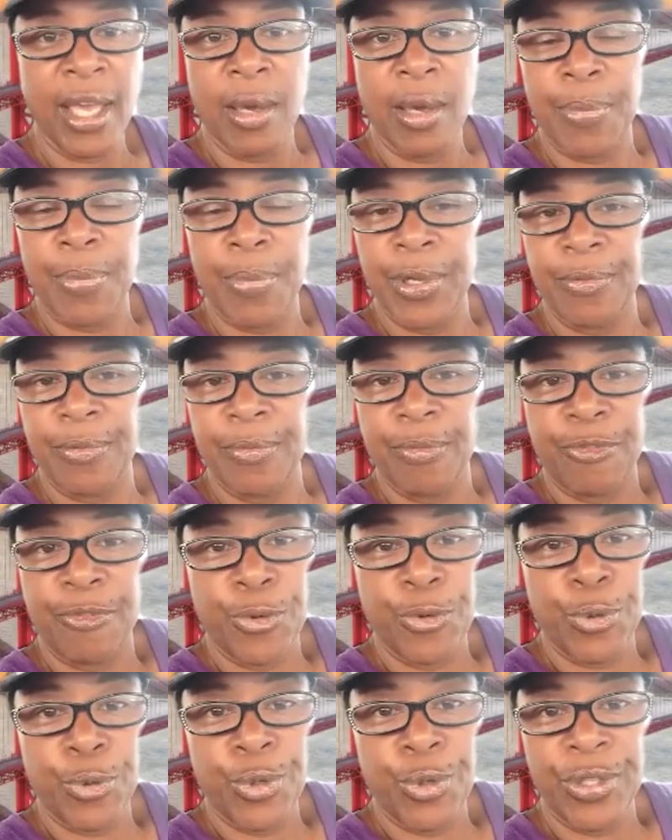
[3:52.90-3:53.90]
put
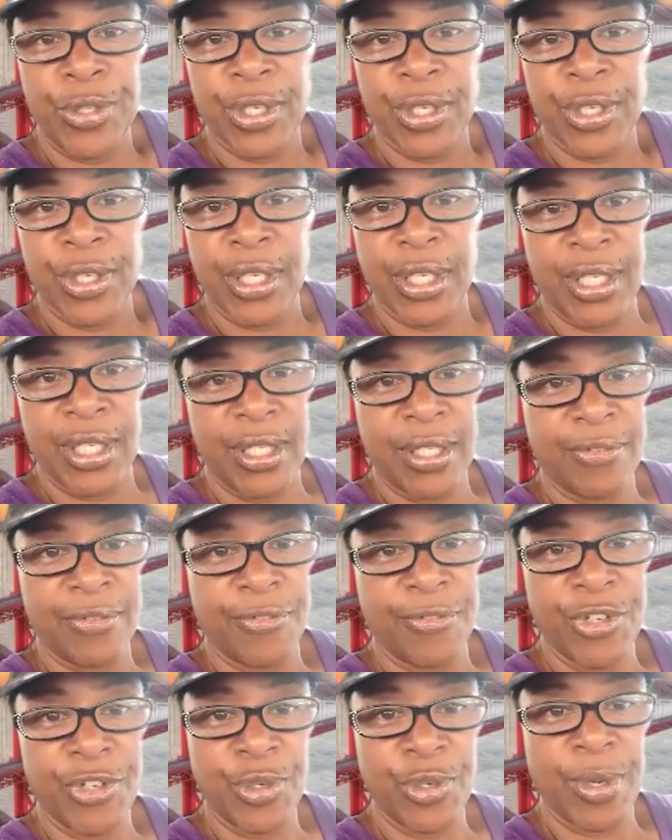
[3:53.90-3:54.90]
food in the in the
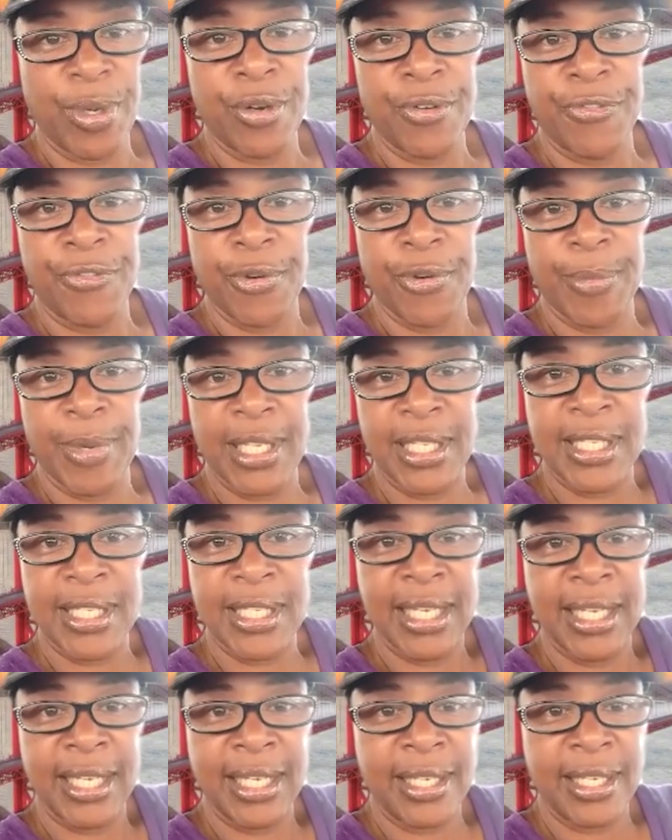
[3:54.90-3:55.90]
refrigerator for my
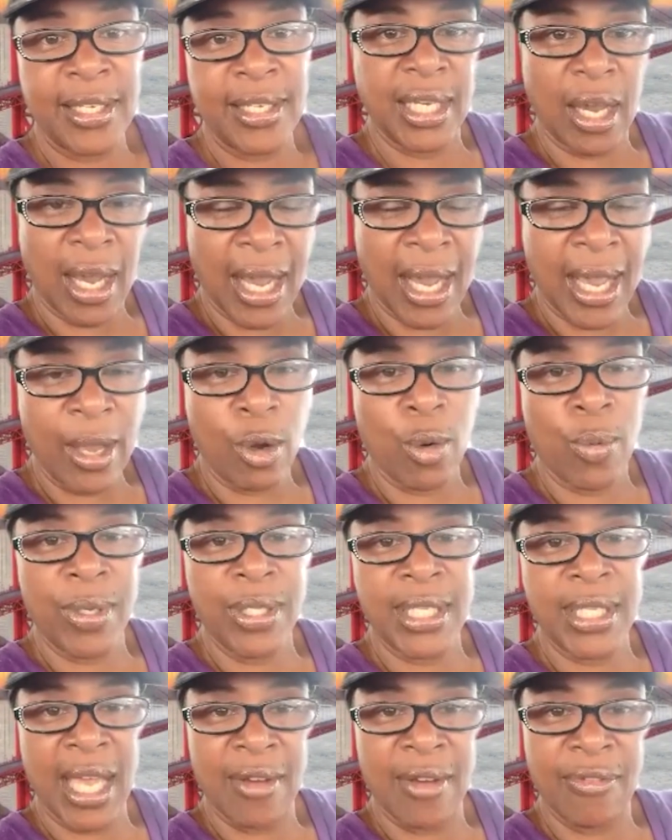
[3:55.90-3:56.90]
son, I always
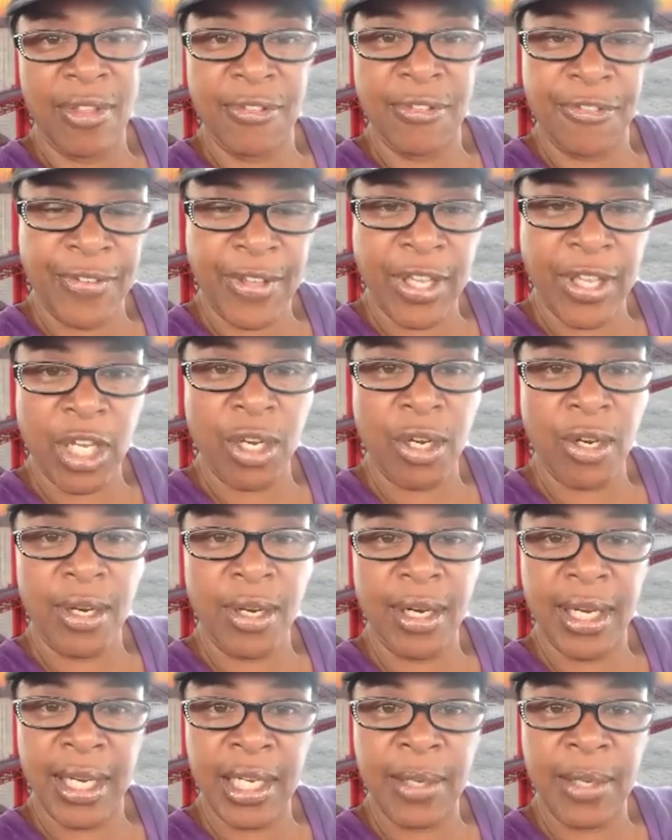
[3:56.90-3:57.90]
have the fear
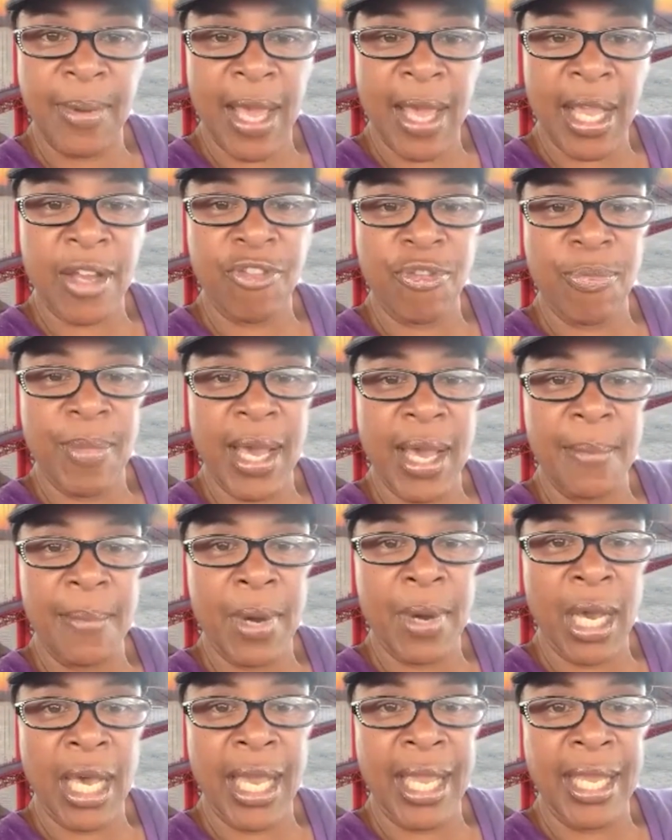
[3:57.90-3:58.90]
in the back of my
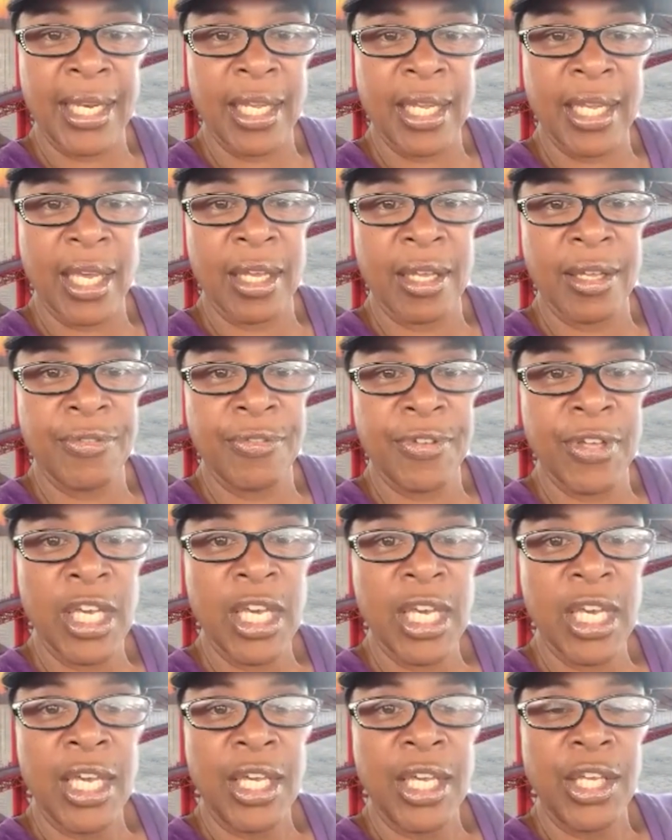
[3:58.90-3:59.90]
mind of,
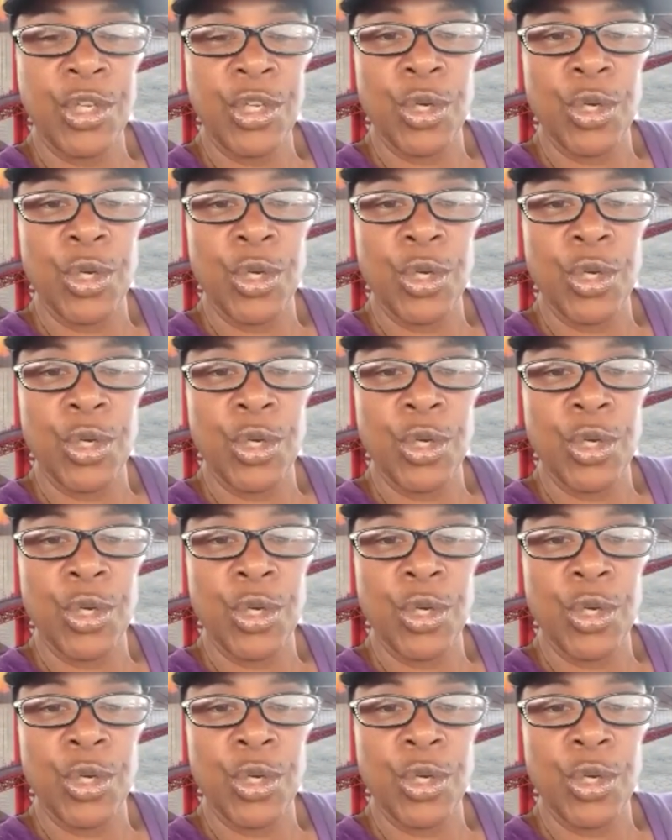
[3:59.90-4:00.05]
you